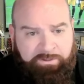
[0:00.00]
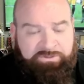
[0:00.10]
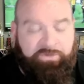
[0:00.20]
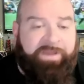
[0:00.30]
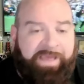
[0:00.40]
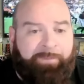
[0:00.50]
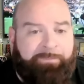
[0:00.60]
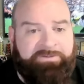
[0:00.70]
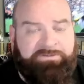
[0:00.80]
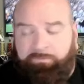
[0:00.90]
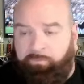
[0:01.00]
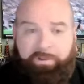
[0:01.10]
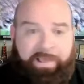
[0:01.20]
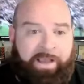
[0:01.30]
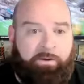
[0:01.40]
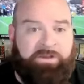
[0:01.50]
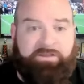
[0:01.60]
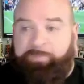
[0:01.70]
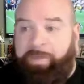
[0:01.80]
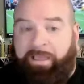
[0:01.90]
So what happens? Will Howard
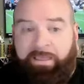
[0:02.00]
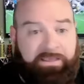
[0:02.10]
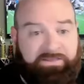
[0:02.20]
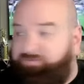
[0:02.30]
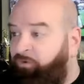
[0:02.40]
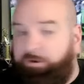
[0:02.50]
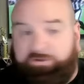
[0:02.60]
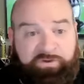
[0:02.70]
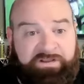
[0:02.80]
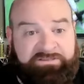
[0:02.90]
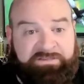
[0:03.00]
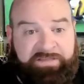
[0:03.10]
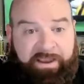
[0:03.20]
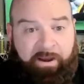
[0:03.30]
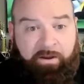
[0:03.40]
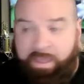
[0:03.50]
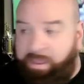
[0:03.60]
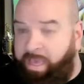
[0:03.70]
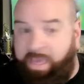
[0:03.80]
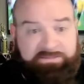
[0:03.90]
drops back. His first read isn't there.
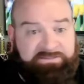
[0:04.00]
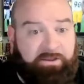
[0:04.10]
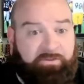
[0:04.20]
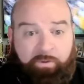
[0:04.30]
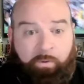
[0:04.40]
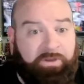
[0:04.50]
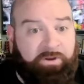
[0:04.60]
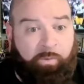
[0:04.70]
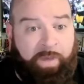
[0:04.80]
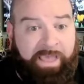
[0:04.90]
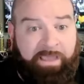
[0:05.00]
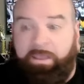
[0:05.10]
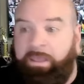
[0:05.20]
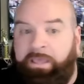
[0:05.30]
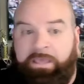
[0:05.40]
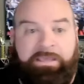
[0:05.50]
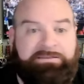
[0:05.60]
And instead of throwing it away, he